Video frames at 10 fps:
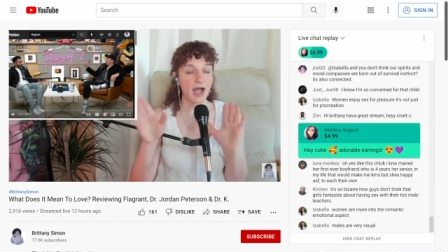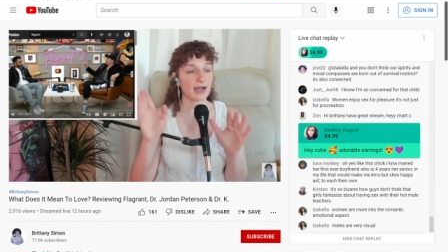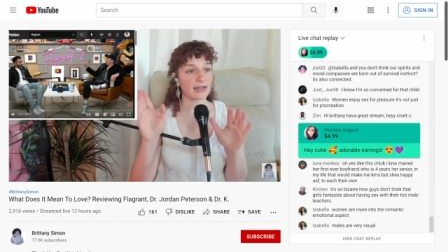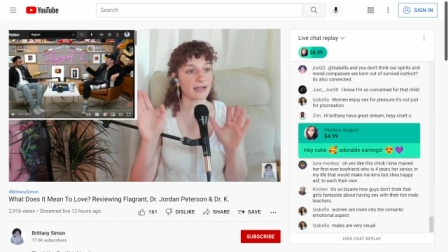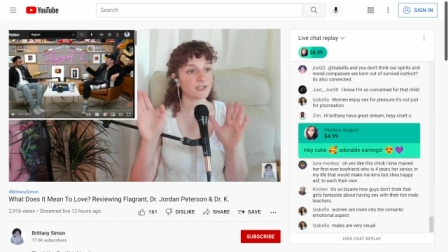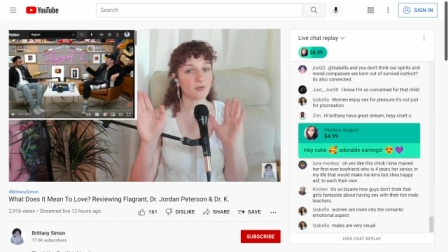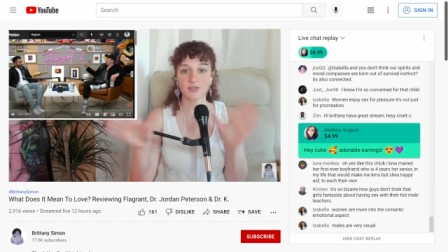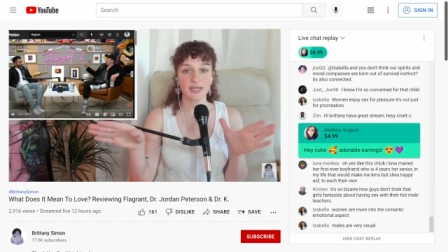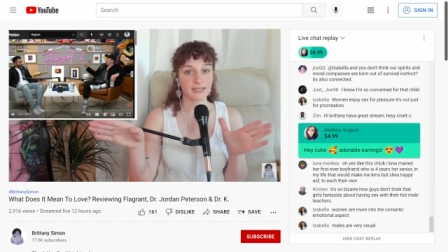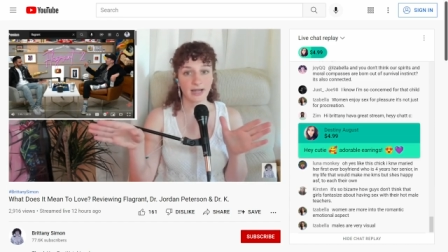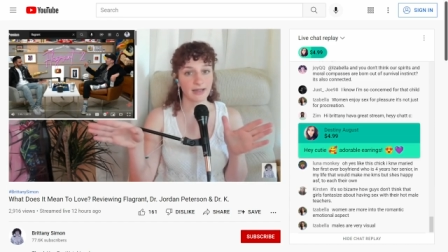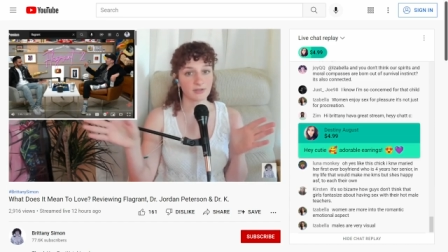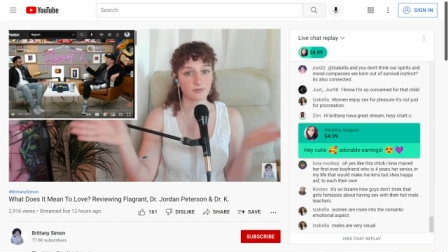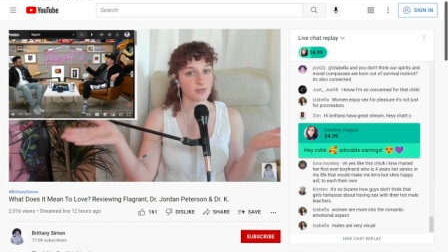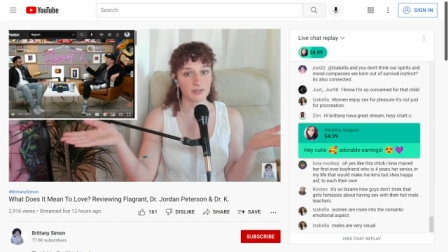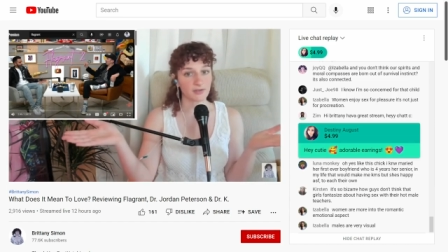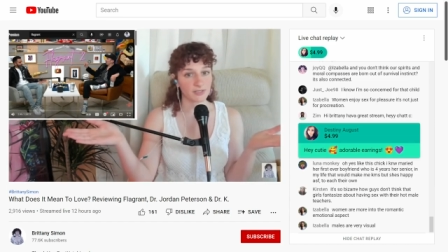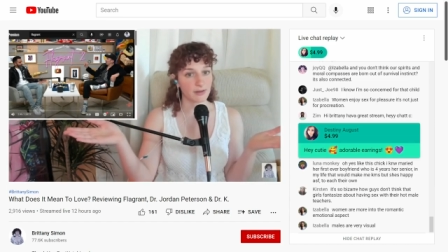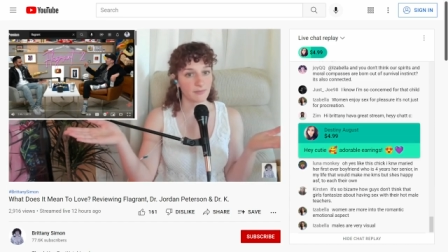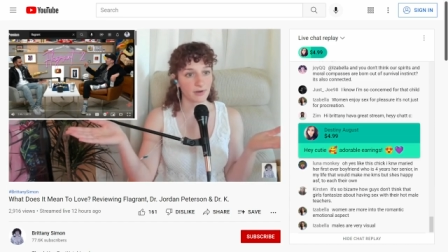I, I don't think it I don't think
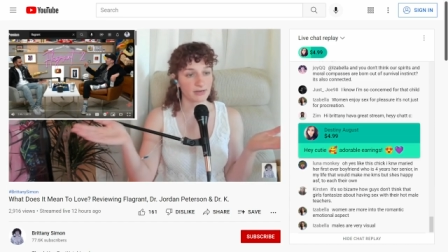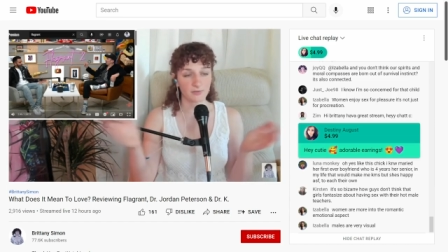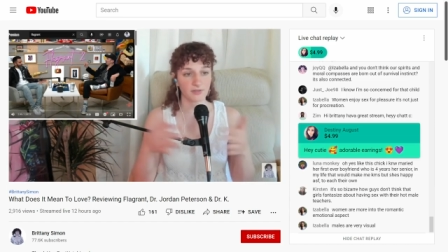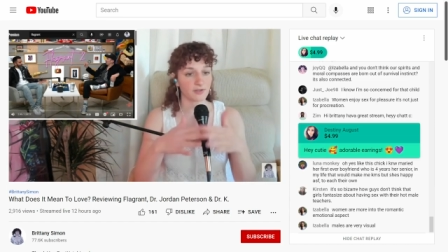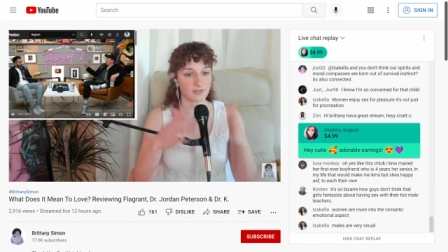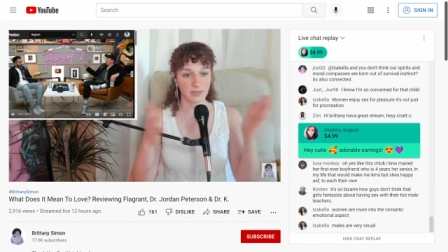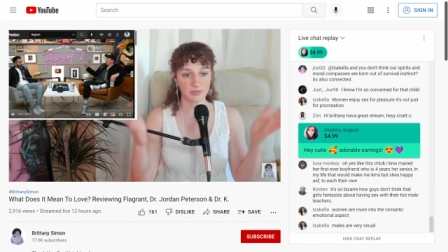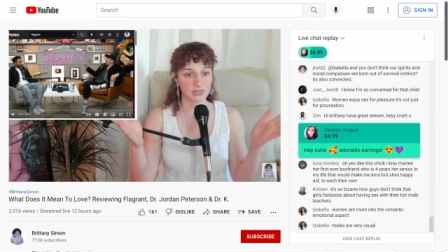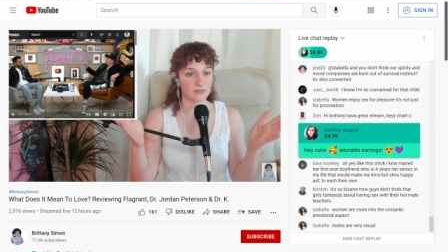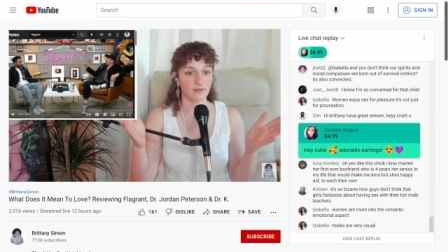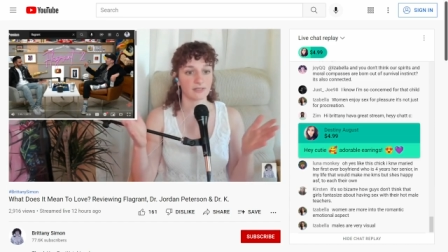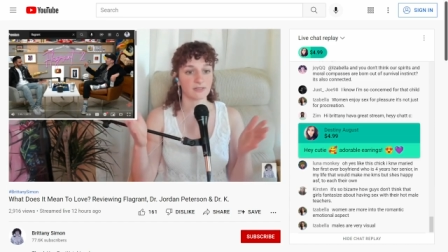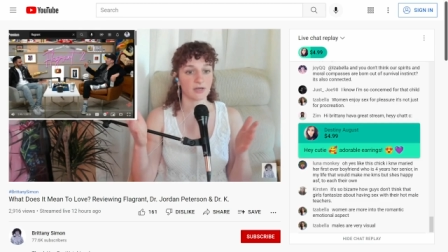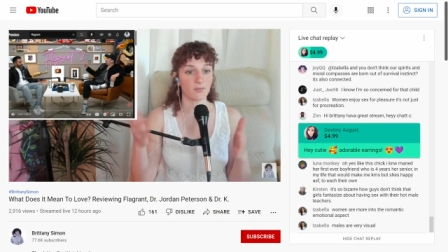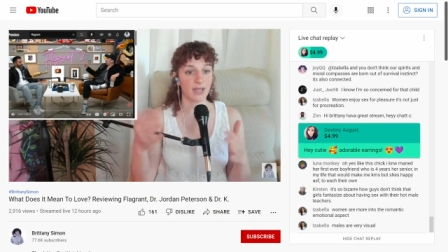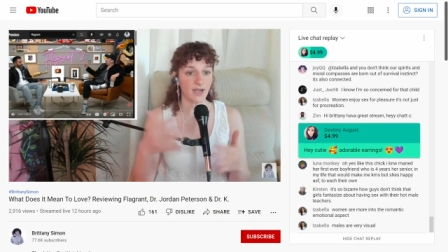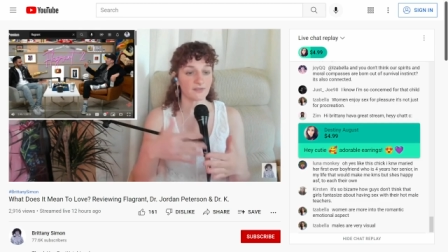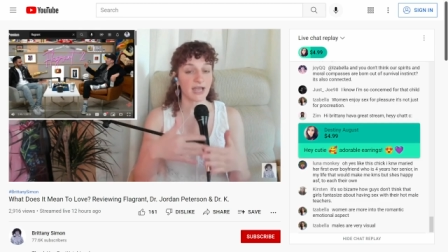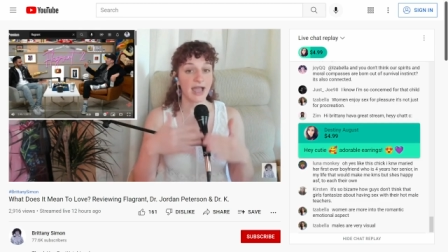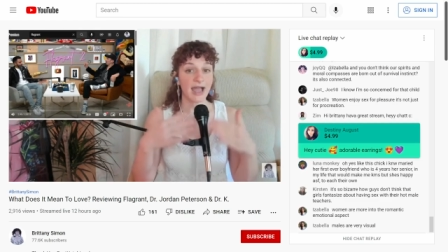there's a number. I don't think there's an objective answer. We
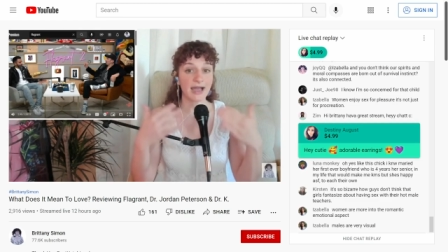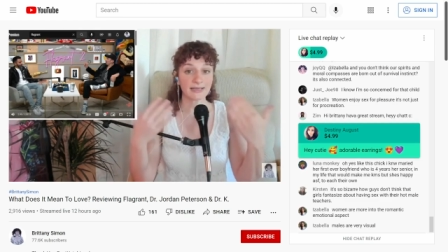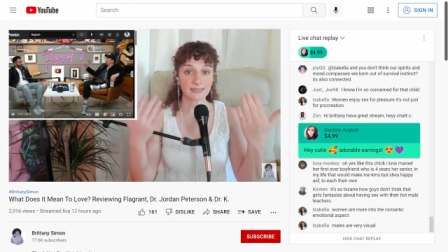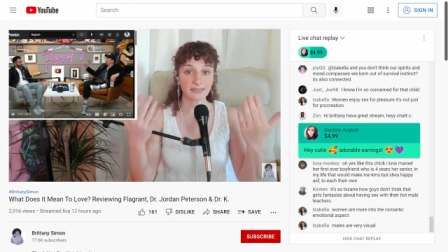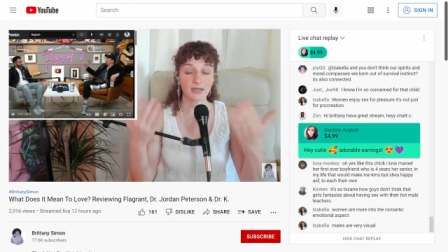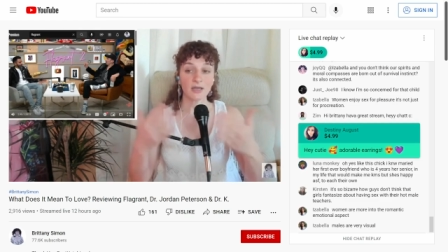have to ask